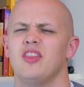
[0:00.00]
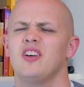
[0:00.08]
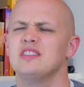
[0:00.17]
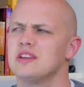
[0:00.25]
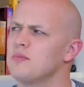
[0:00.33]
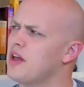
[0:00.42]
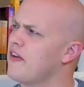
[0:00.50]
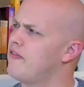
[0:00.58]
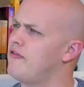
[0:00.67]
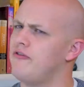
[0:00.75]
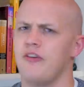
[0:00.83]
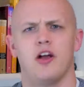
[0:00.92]
There's something
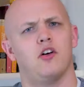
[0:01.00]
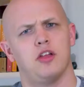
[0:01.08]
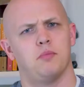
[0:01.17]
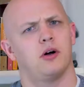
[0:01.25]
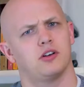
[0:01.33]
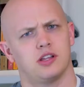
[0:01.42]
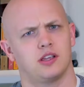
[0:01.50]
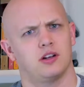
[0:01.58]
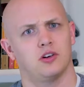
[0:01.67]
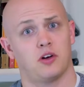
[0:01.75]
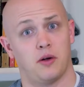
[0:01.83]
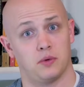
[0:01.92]
very
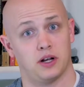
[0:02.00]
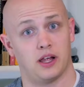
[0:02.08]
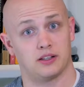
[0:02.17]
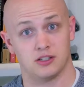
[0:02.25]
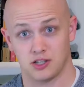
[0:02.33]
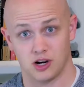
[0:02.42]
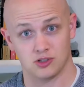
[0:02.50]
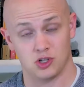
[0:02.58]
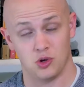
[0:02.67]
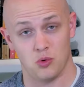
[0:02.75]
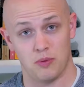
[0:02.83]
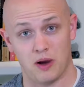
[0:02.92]
particular I would like to talk to
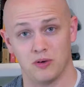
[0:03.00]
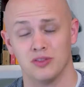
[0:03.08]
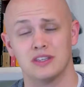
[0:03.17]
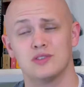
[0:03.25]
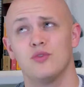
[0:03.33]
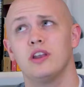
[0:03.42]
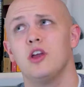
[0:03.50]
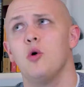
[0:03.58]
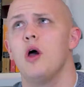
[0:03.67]
you about in this video,